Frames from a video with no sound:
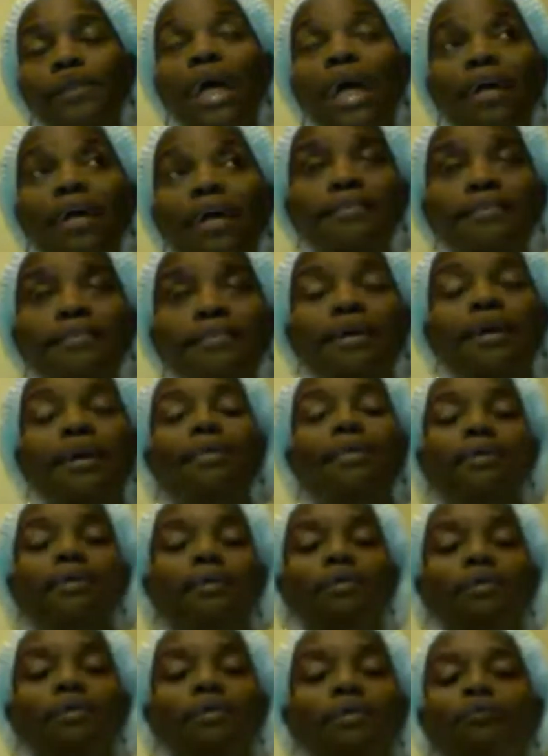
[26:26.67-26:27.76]
study.
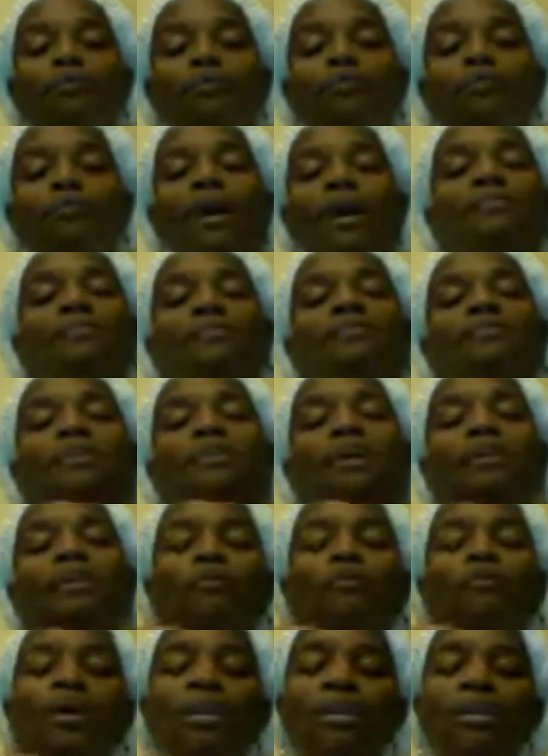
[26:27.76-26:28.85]
We'll have to
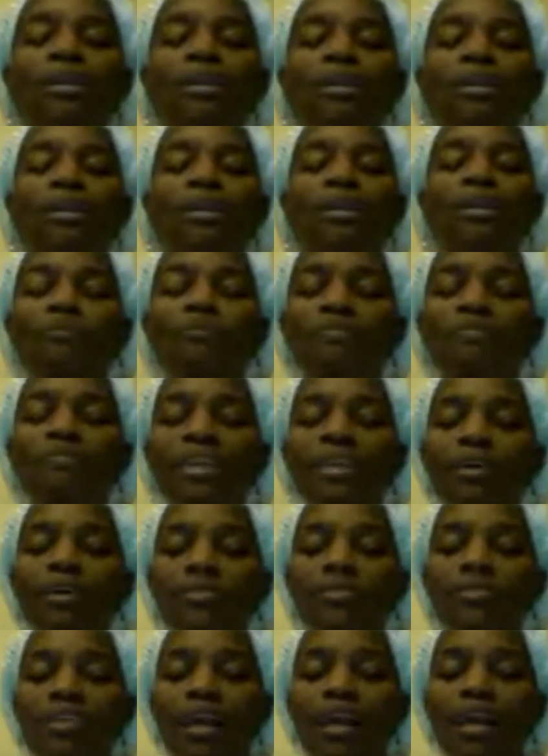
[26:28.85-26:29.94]
study. One of the videos
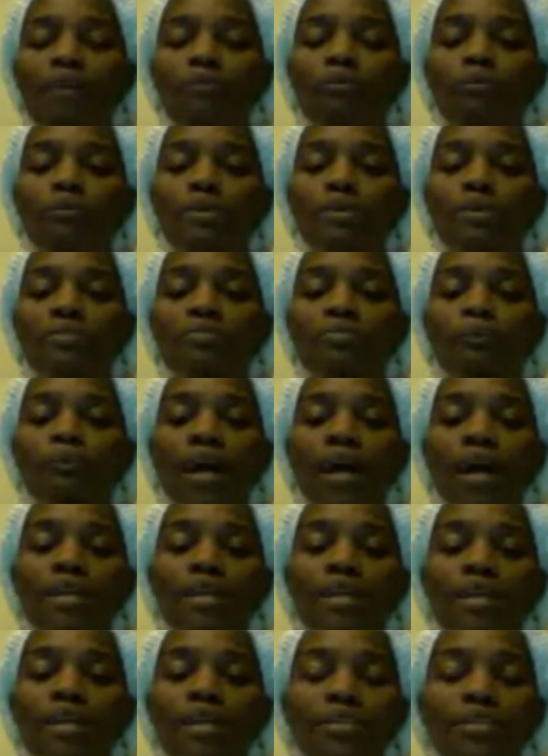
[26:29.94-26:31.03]
that I was
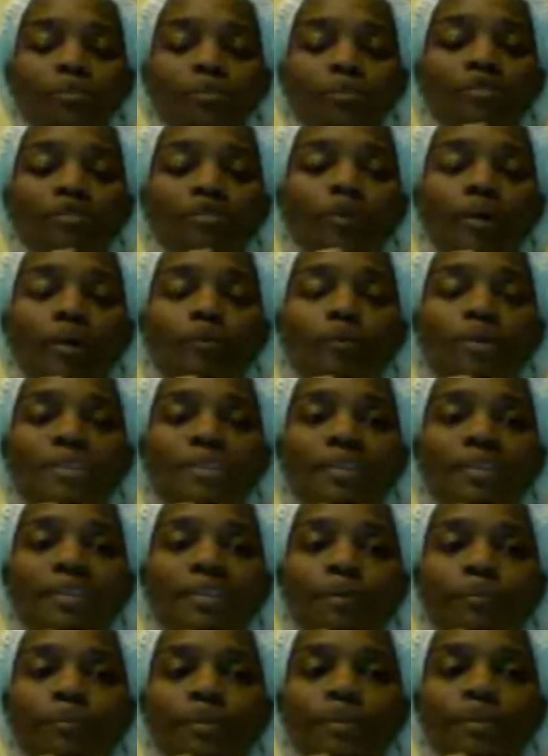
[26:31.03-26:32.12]
watching before was the
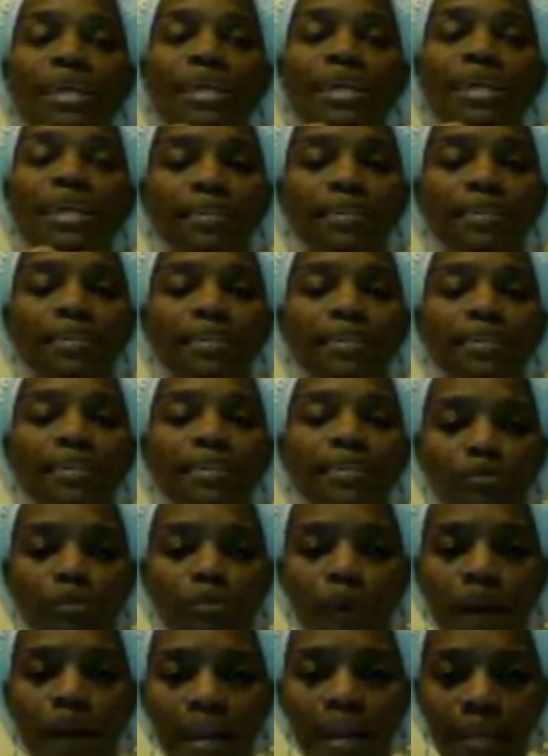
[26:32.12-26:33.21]
Addictive
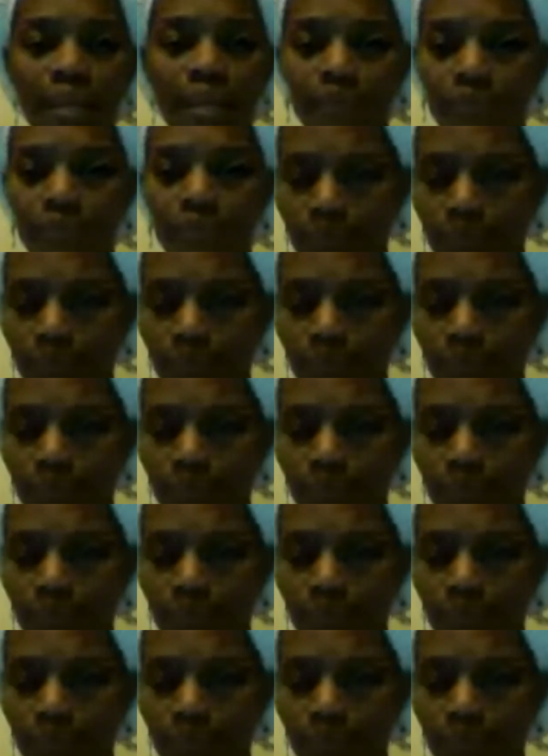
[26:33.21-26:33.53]
Brain.